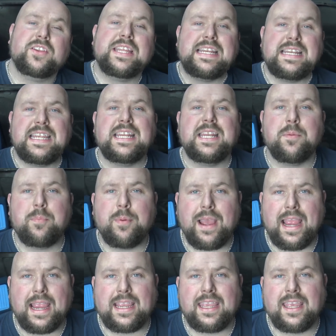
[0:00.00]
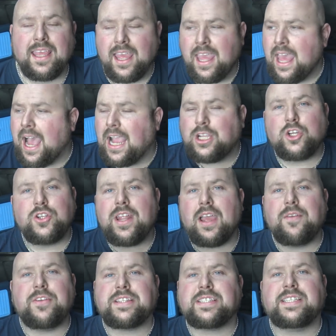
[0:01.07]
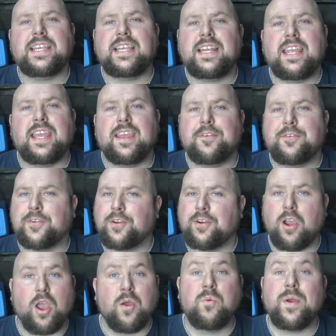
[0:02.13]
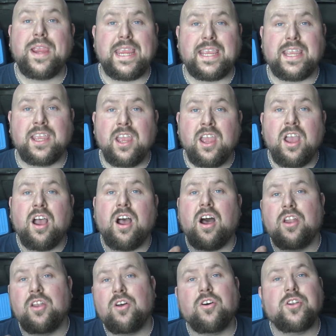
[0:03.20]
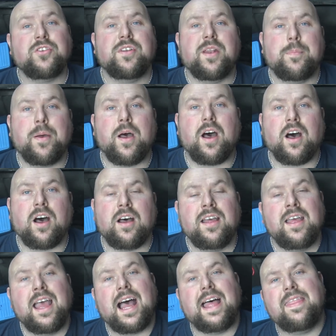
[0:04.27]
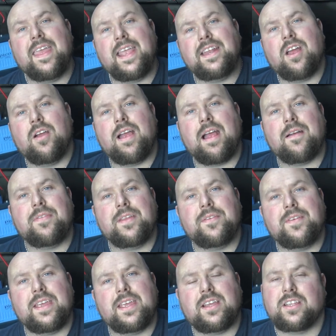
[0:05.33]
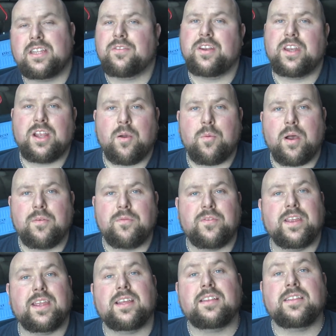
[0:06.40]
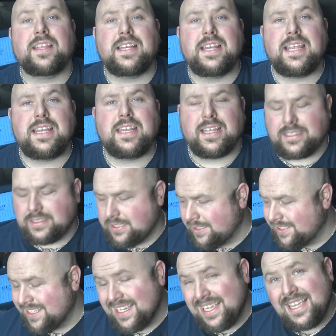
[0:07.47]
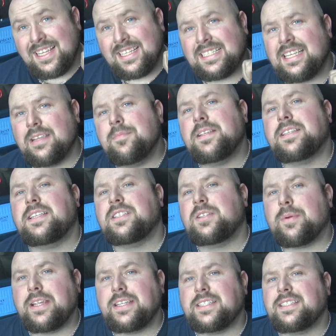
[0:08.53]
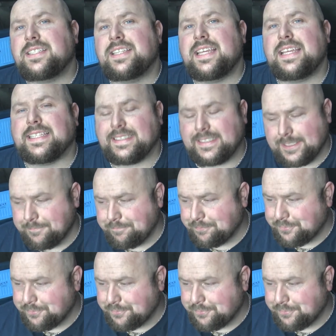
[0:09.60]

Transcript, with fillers: They need it back. I couldn't have it sitting here for a week on order a part and they don't have their vehicle. They've only got one vehicle. They need it. Similar situation to this.